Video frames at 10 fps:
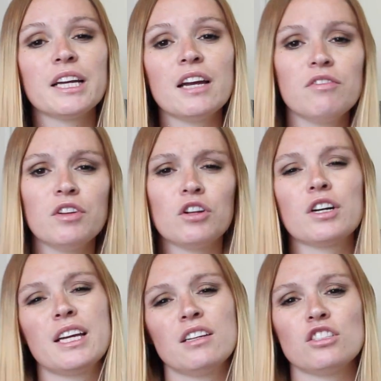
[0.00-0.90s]
Like I'd feel
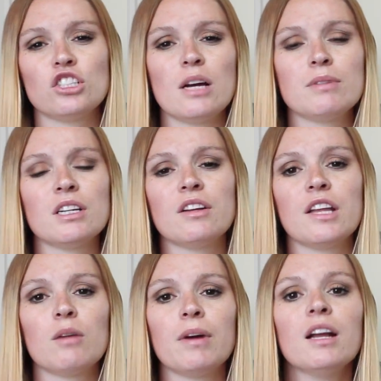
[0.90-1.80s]
her kicks and jabs here and
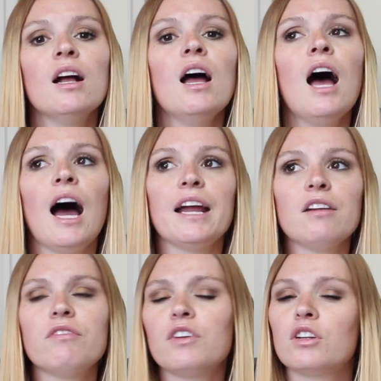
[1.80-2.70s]
there, but I
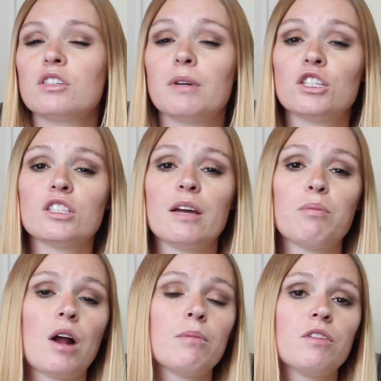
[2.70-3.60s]
didn't feel her as much as
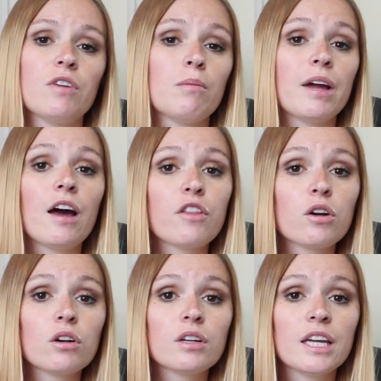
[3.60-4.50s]
I probably felt my
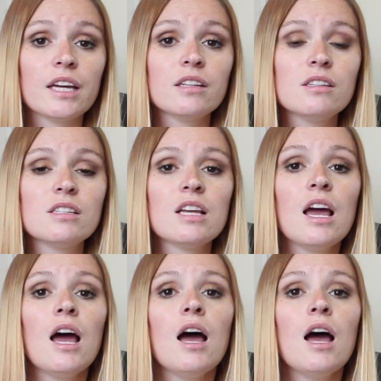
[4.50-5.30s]
other kids.